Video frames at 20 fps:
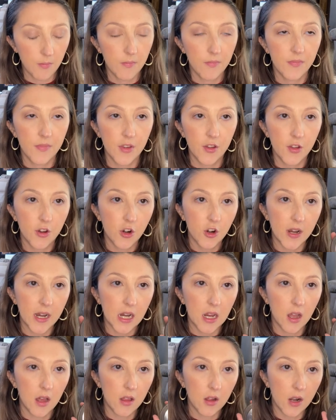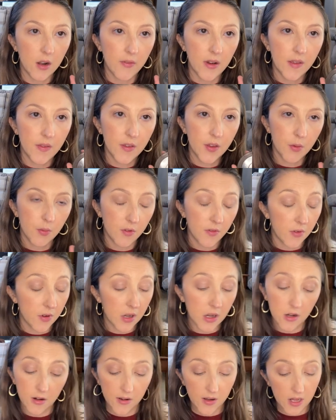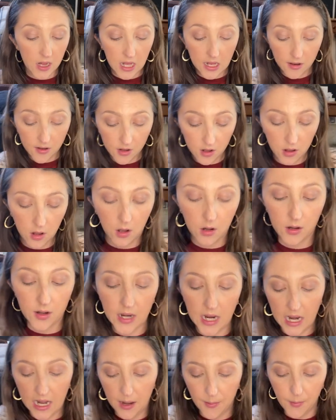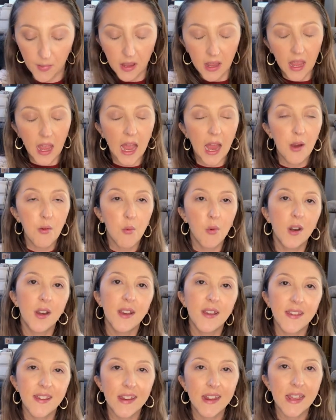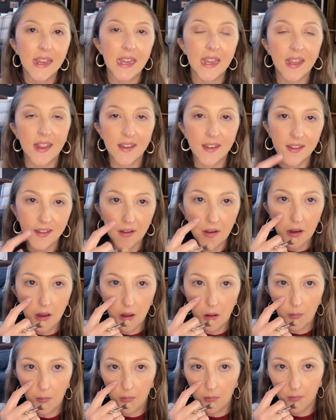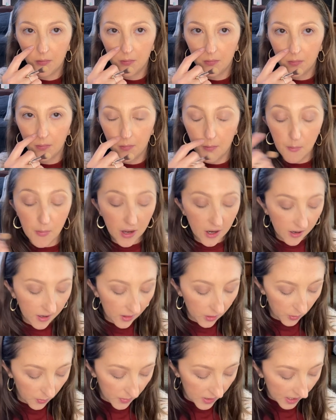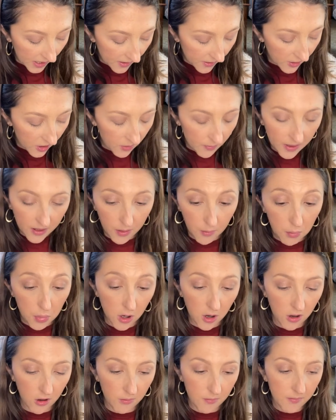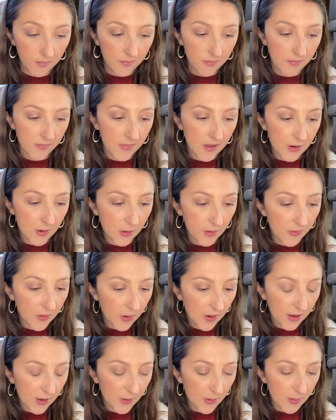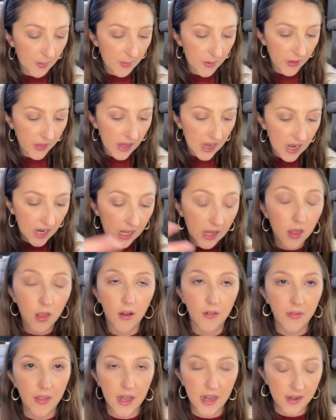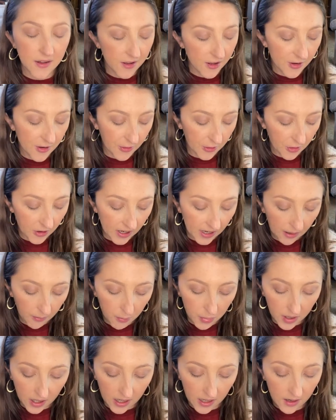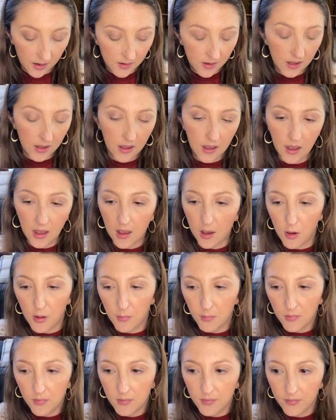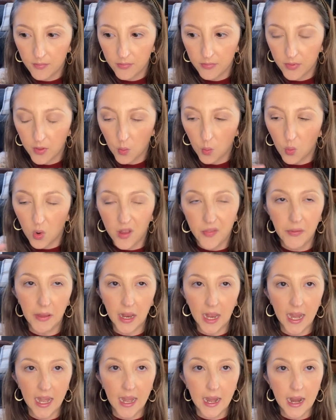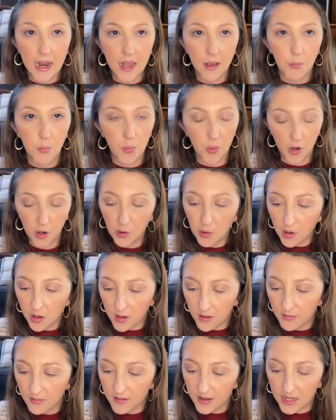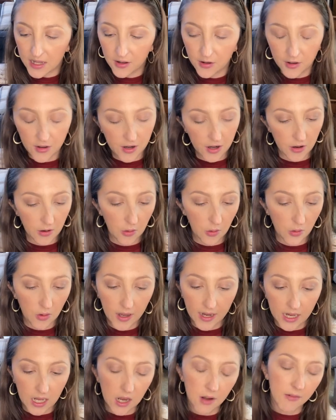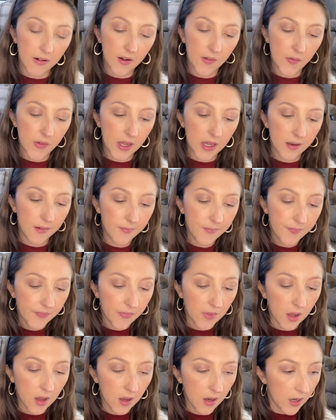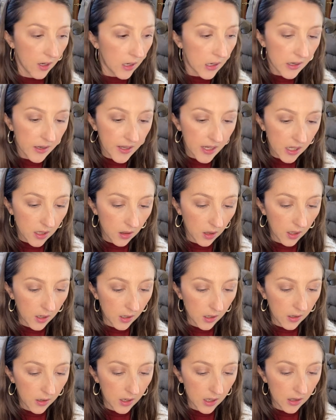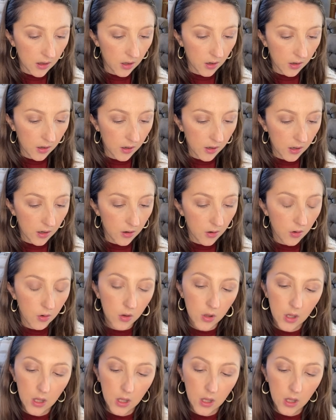This is a great color. I've had this one for years. It lasts a long time. I wanted to get Mary Luminizer by the Balm. I don't know if you guys remember that. I love that. It's still great, but the one that I had broke, and so I got rid of it in a declutter not long ago.